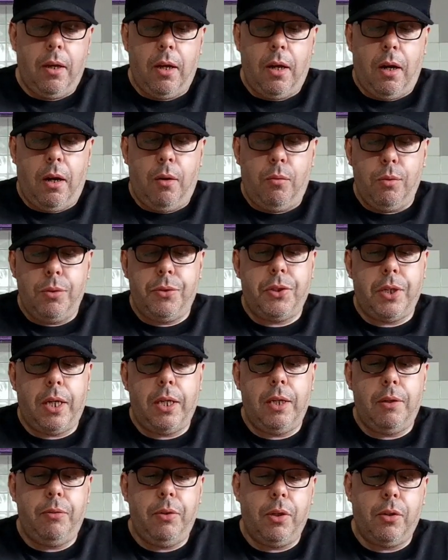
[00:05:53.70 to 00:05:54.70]
I would
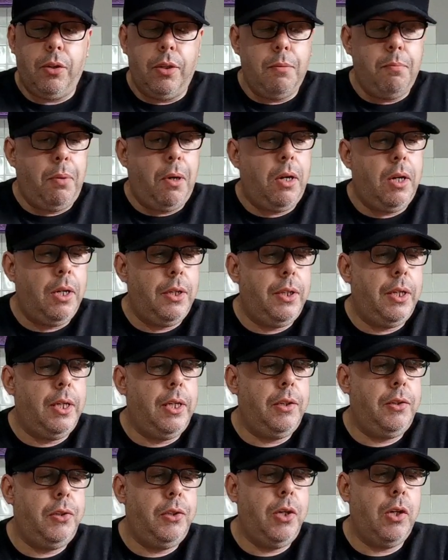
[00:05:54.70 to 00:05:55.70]
say if you're going to buy
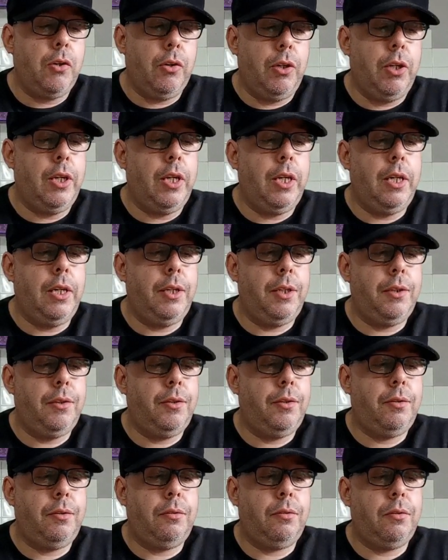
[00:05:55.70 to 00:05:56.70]
these, you're going to need
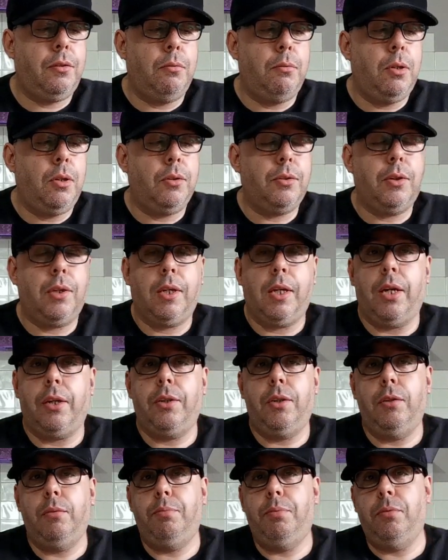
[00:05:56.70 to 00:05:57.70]
tomato
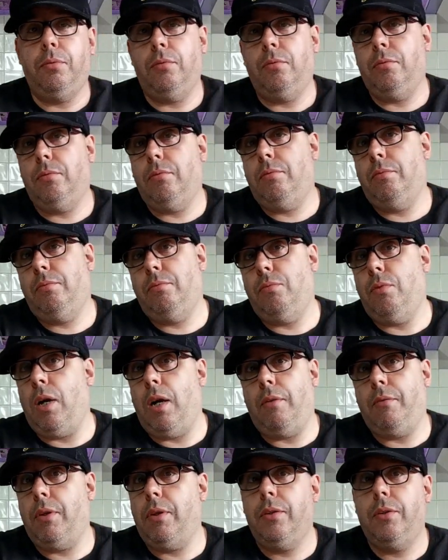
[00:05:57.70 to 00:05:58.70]
ketchup or
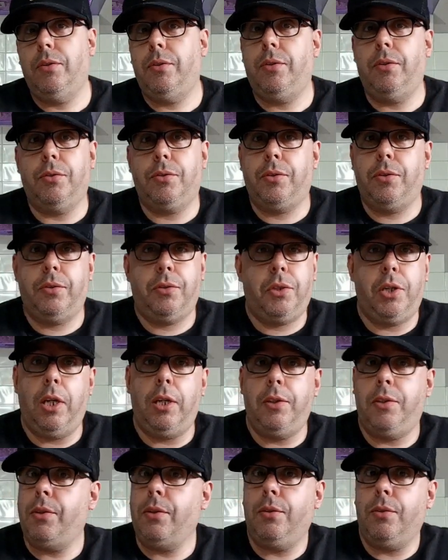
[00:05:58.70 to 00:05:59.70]
whatever, just
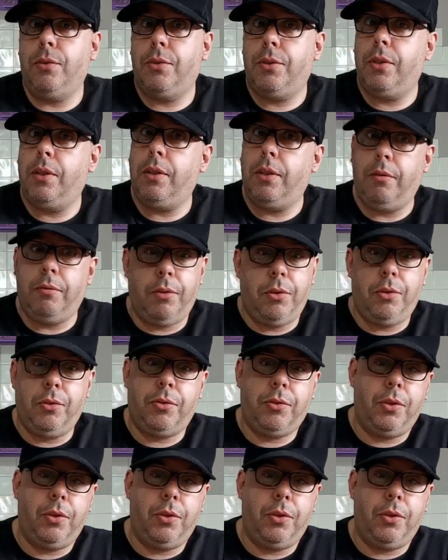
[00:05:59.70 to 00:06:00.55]
chili sauce, even just